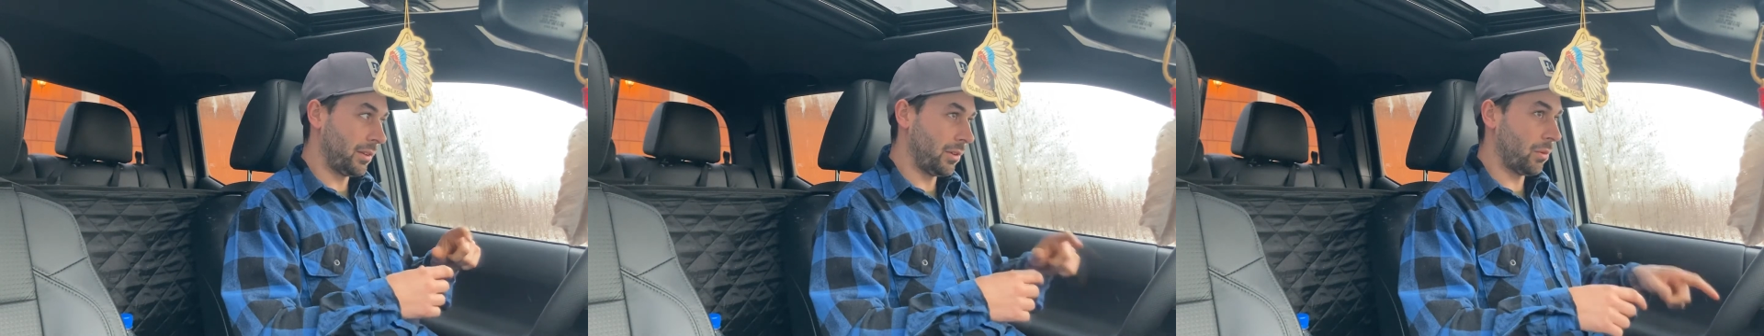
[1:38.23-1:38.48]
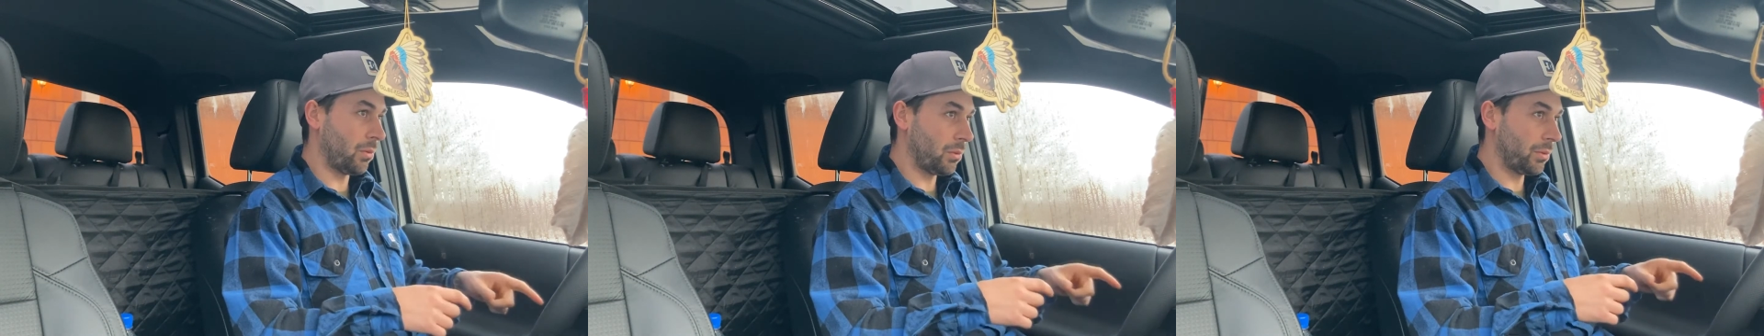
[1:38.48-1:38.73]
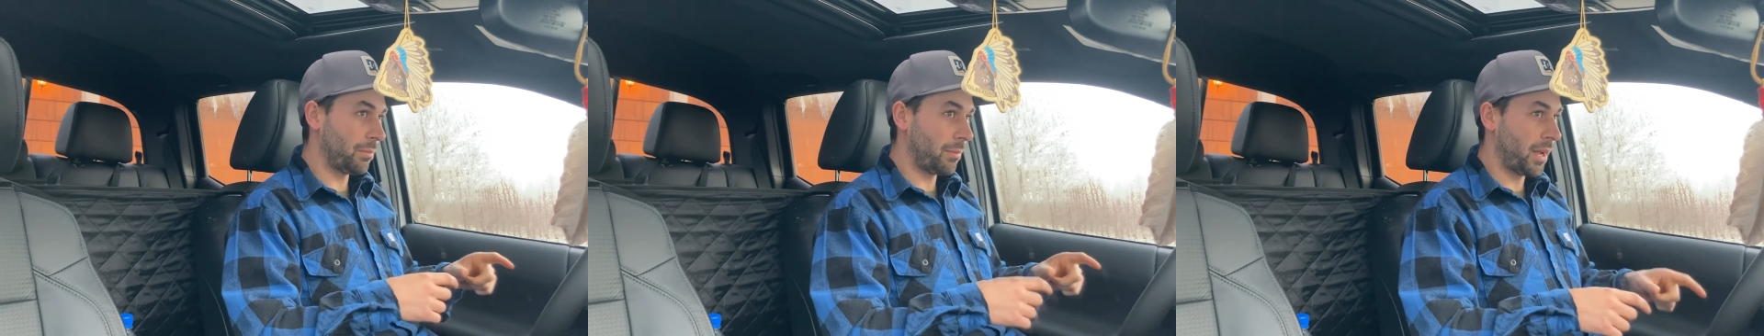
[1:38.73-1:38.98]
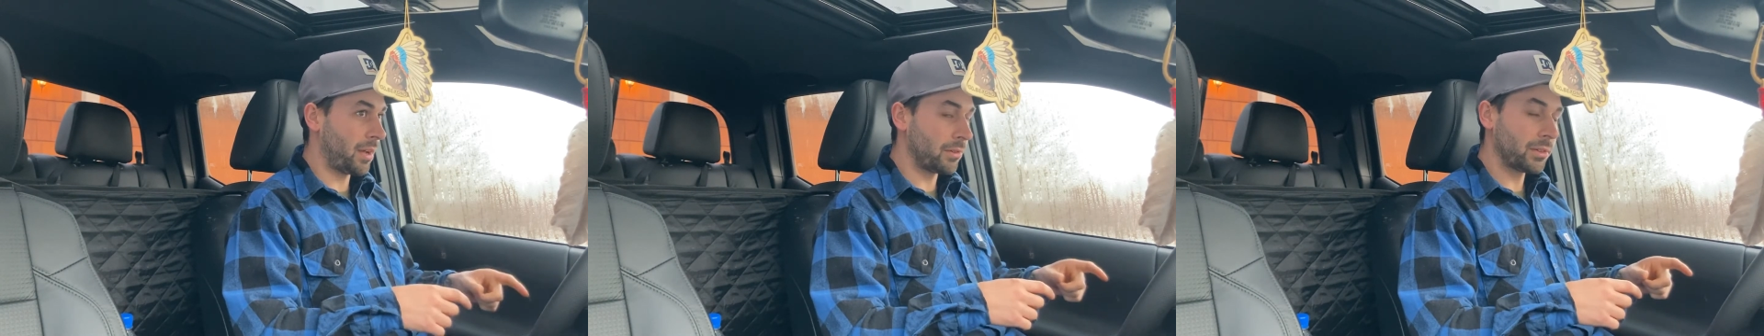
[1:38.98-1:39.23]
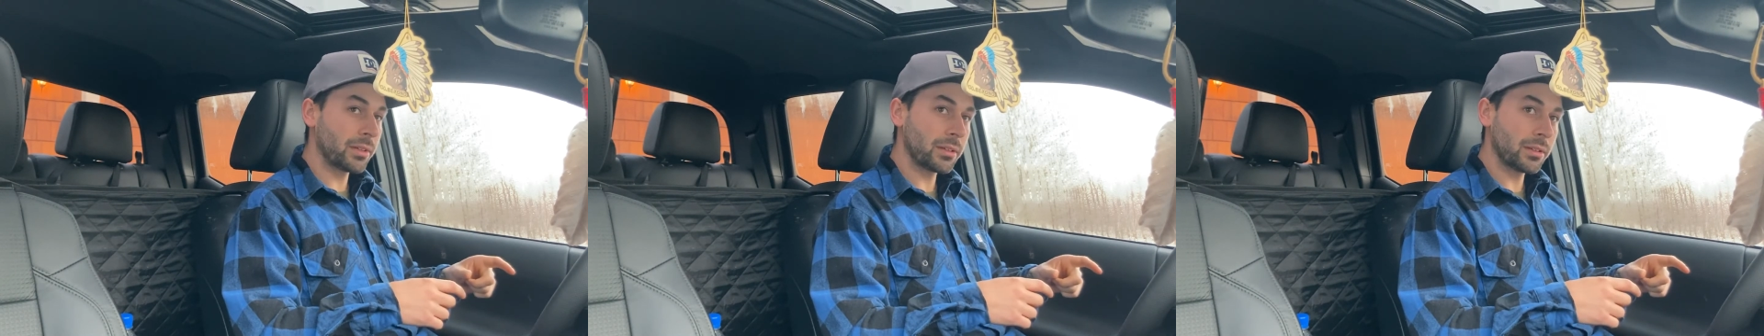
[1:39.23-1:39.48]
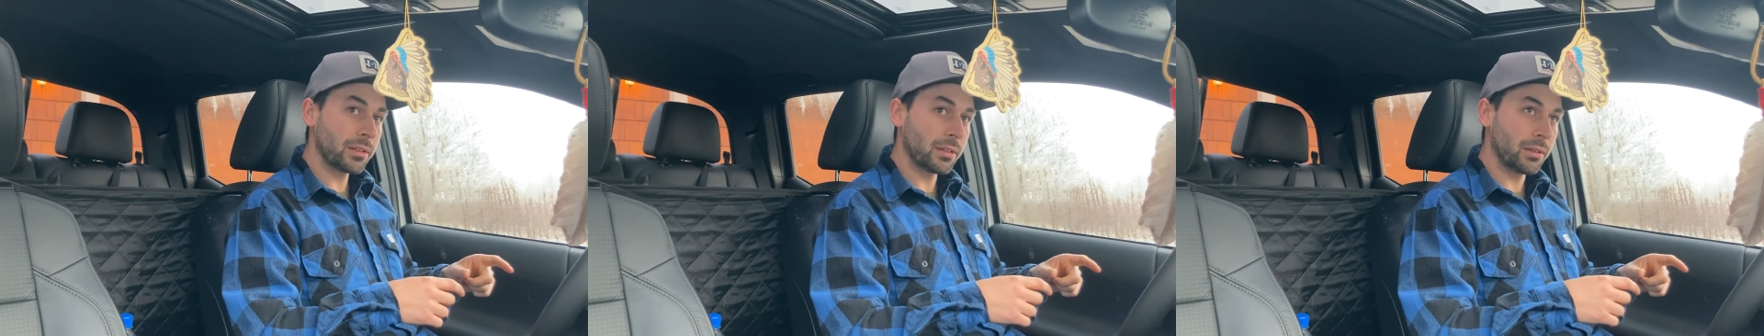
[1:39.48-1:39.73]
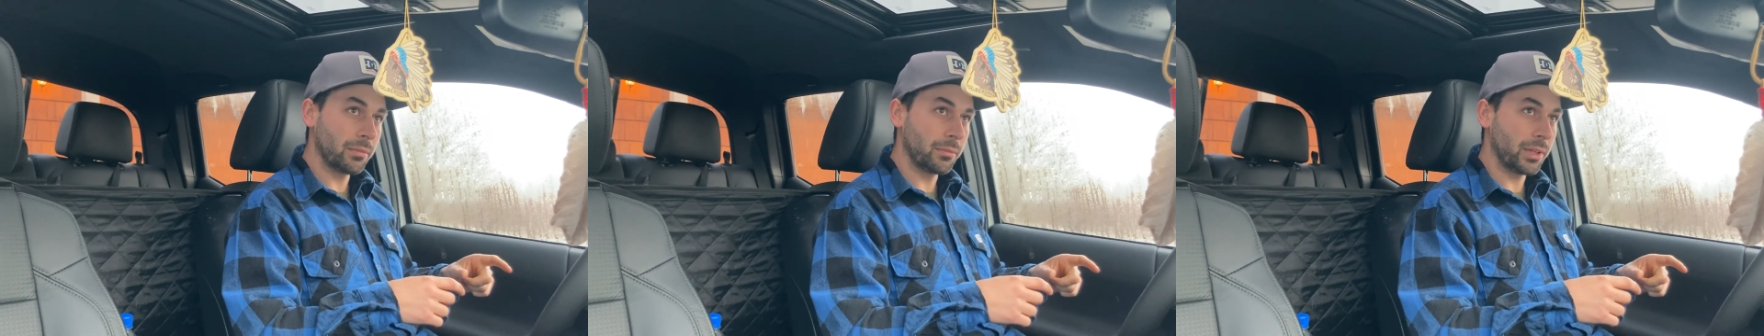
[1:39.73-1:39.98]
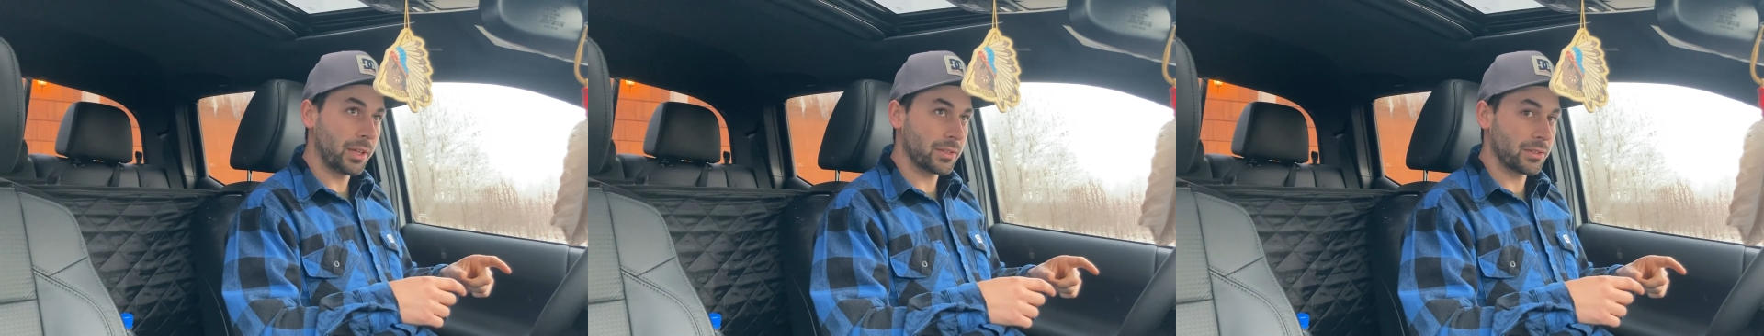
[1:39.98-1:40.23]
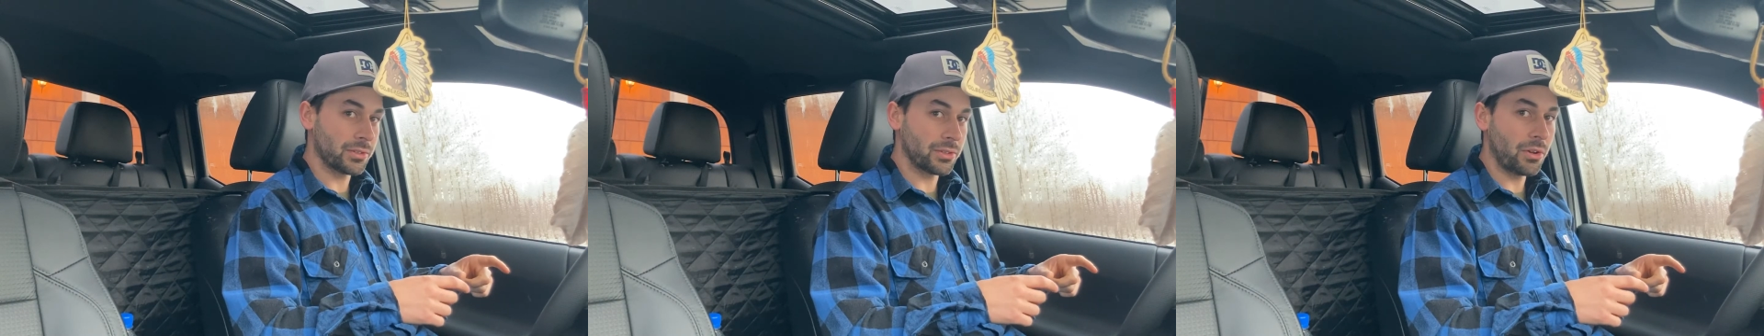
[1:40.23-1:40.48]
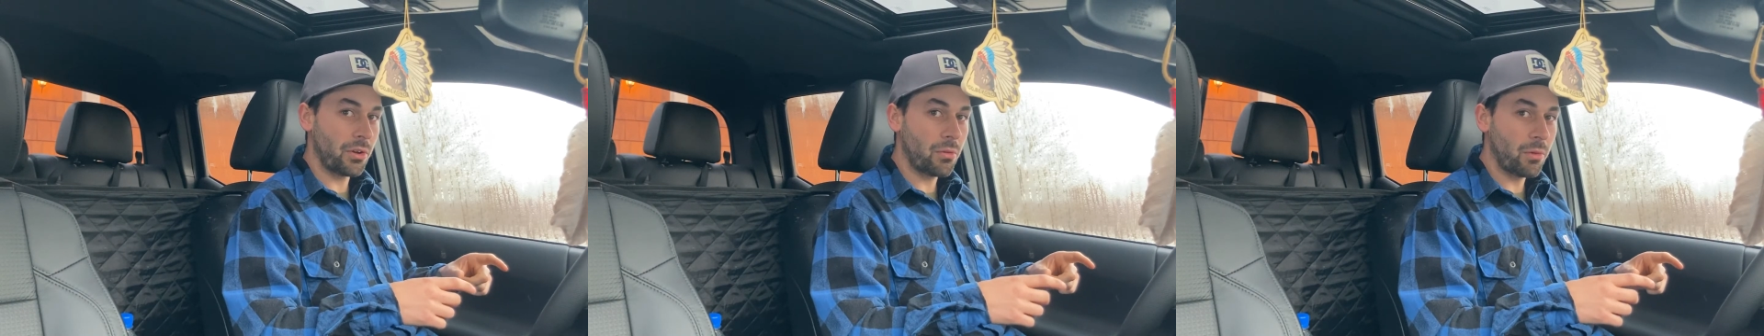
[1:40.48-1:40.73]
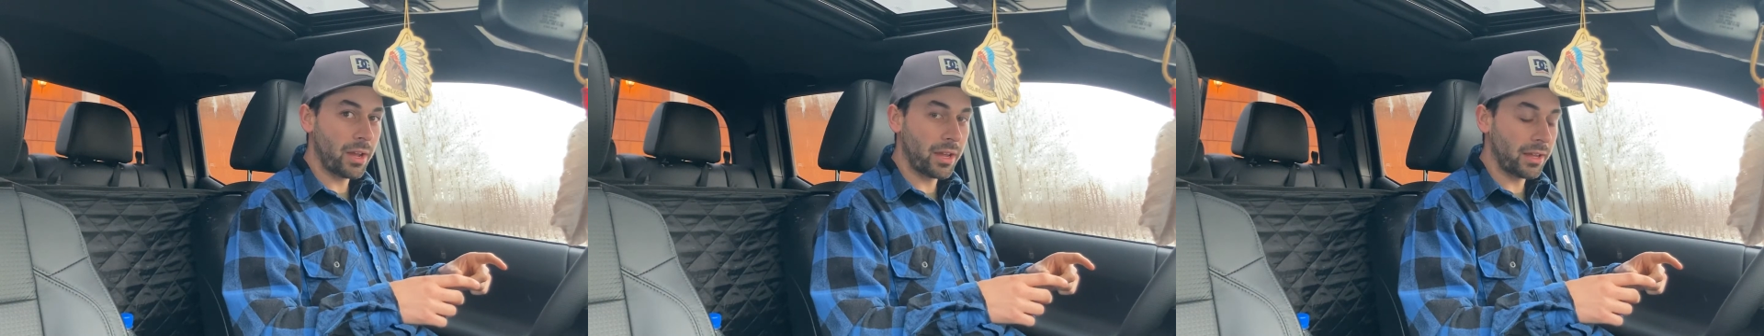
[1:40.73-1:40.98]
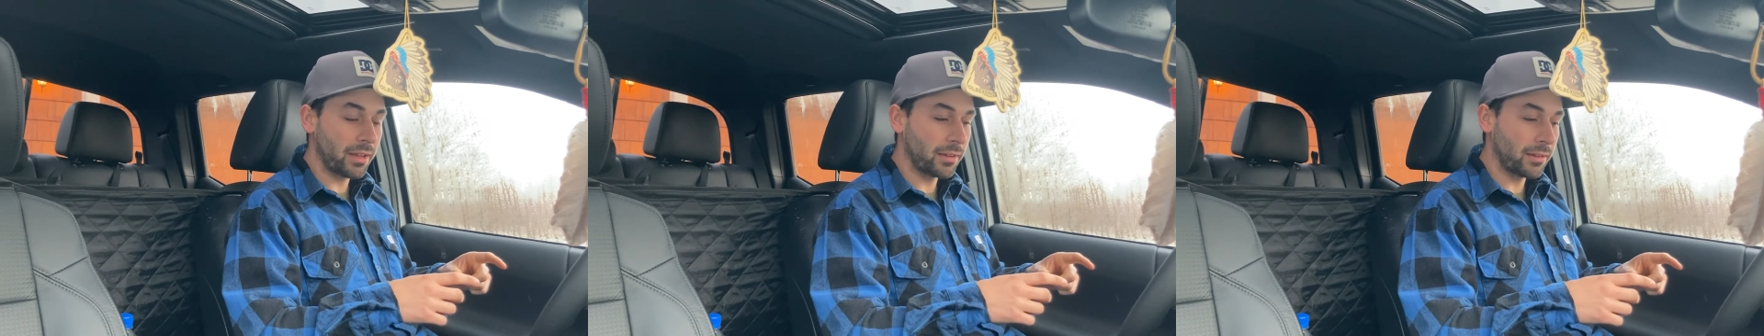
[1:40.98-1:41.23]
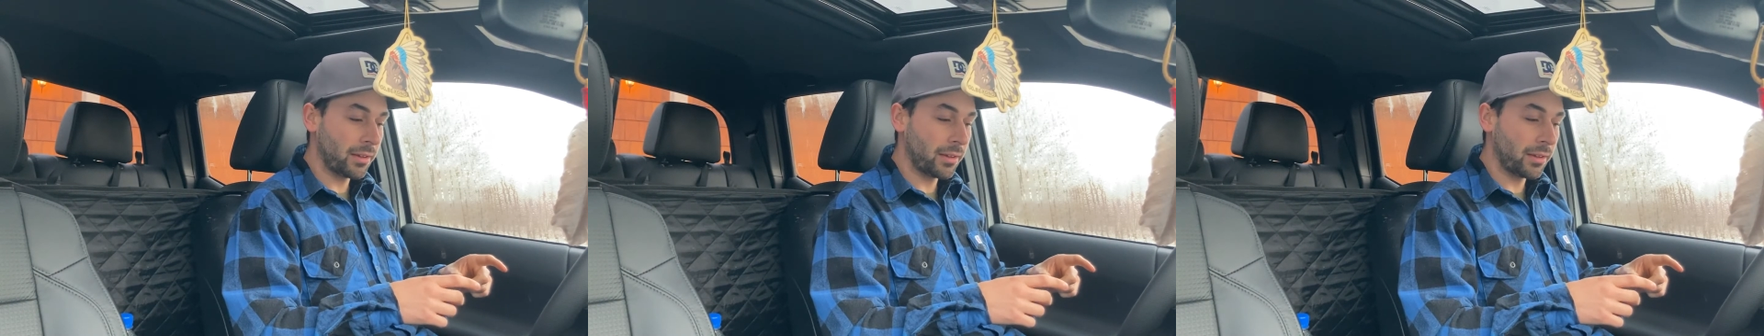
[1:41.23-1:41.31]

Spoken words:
the old mount, because there's no way